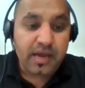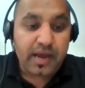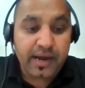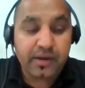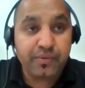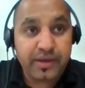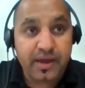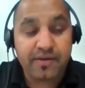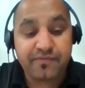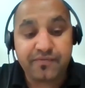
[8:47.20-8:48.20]
And we
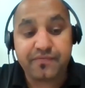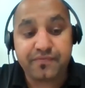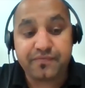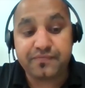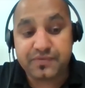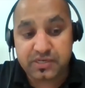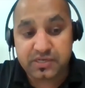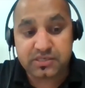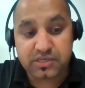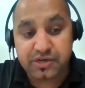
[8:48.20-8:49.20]
have
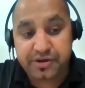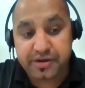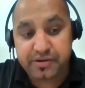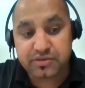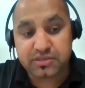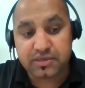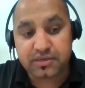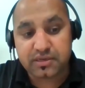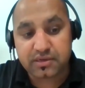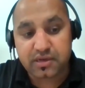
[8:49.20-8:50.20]
just introduced
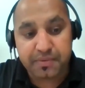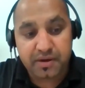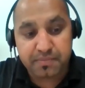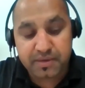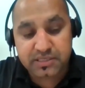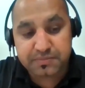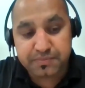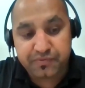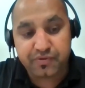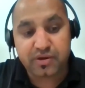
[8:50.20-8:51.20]
a couple of months
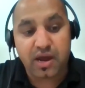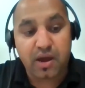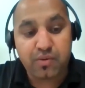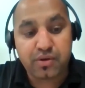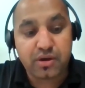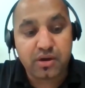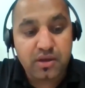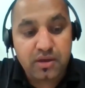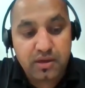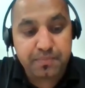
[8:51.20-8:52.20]
before our
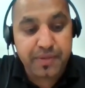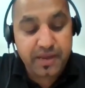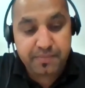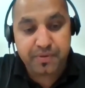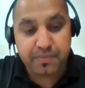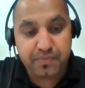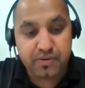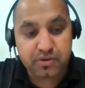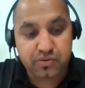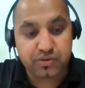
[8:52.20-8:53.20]
very
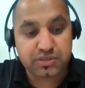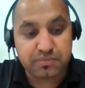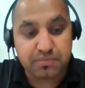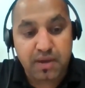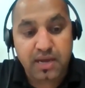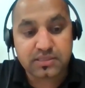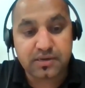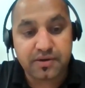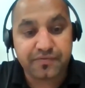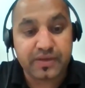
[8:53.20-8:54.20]
popular course,
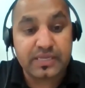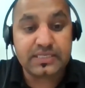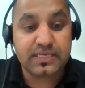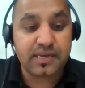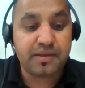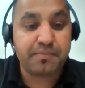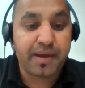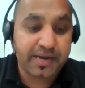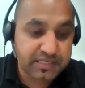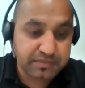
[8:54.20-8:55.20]
Master of Engineering
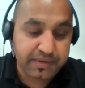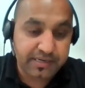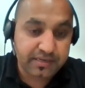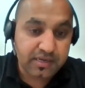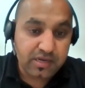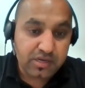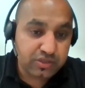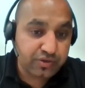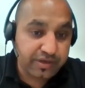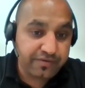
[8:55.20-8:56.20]
Management.
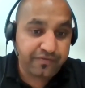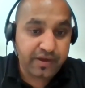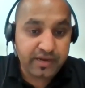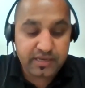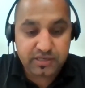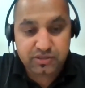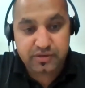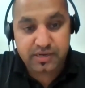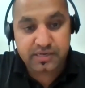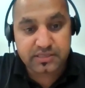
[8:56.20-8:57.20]
So if any
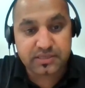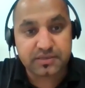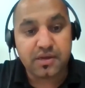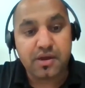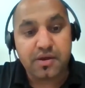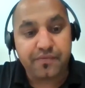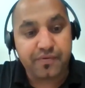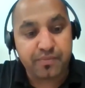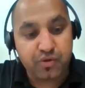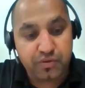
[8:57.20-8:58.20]
students
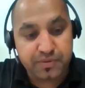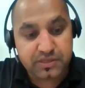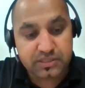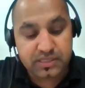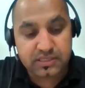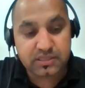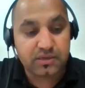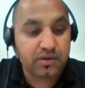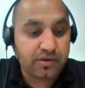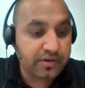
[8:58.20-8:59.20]
from overseas
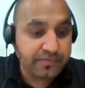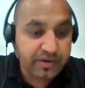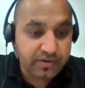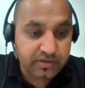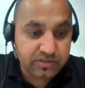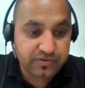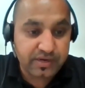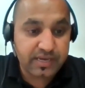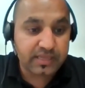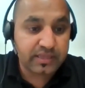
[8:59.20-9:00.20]
or even
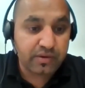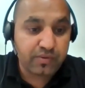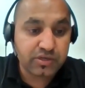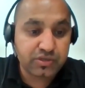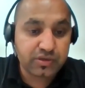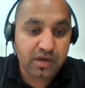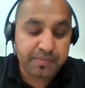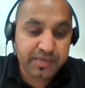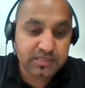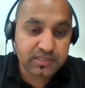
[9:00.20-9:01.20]
Australia, they want to
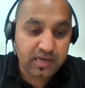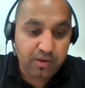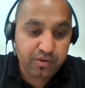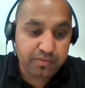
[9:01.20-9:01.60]
commence our